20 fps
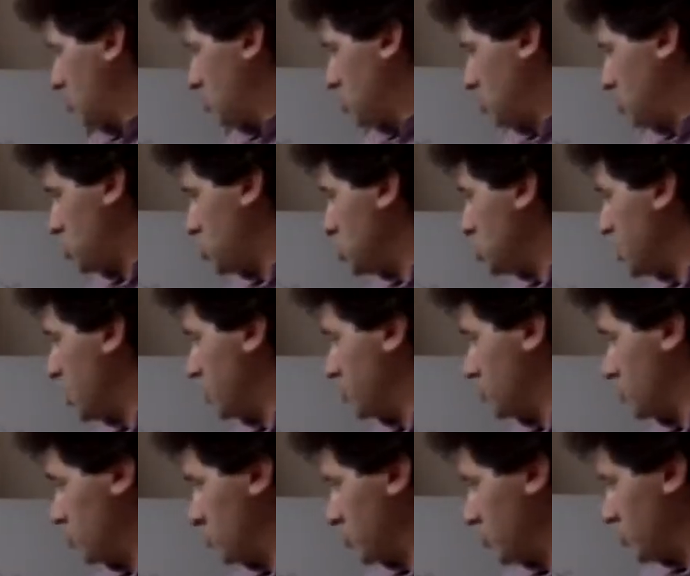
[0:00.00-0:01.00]
she
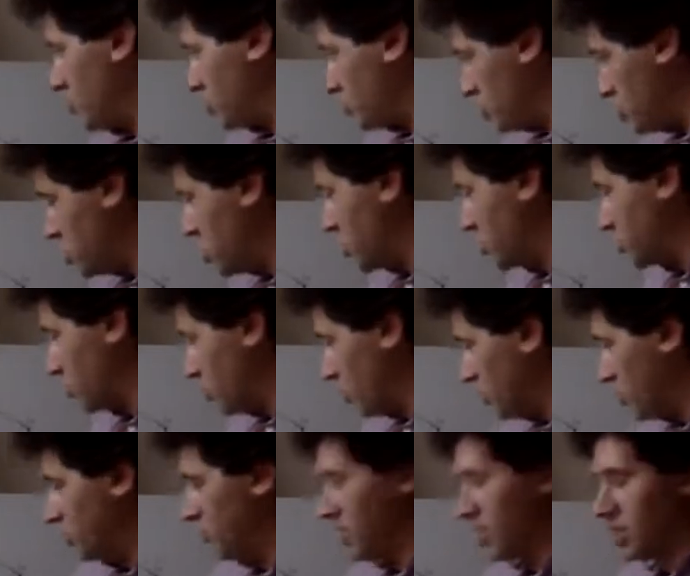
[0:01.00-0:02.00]
gets
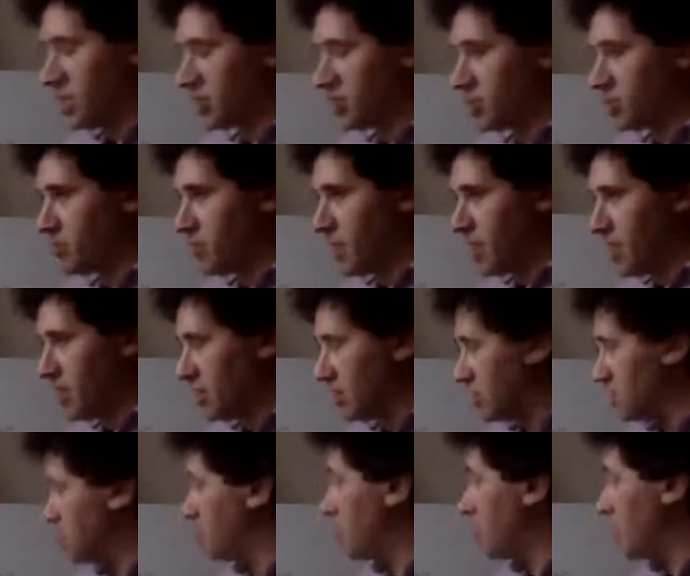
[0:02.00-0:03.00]
1 in monetary
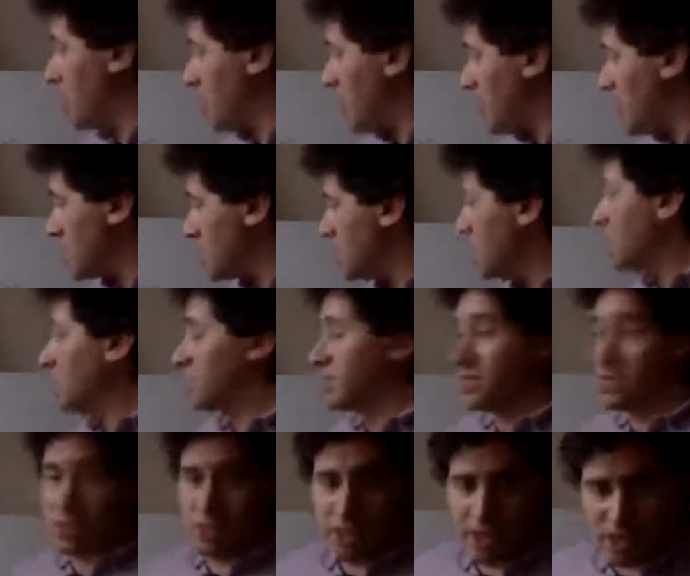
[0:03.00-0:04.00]
payoffs, but A
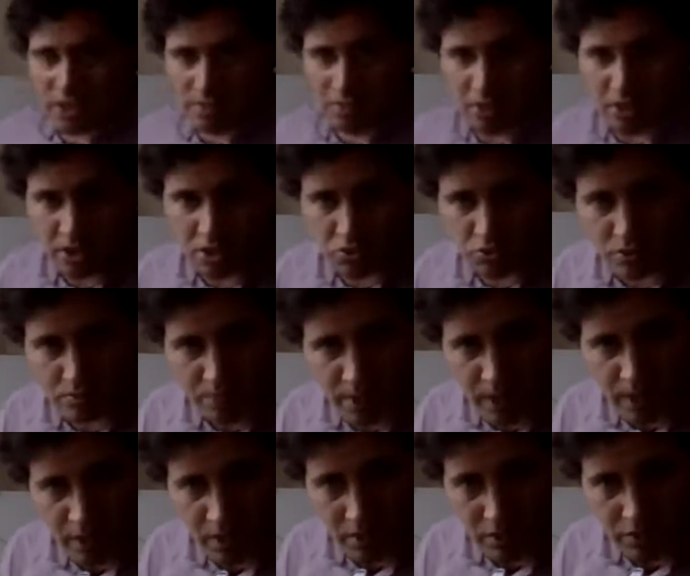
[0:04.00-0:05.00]
gets 9 in monetary
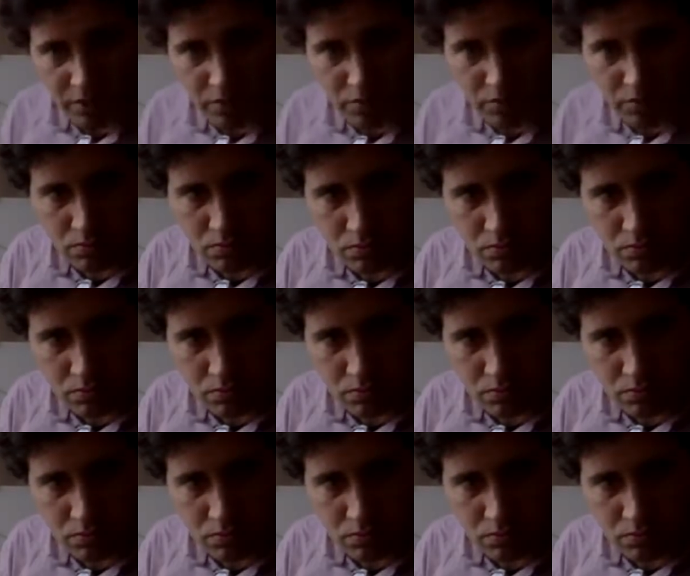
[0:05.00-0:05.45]
payoffs.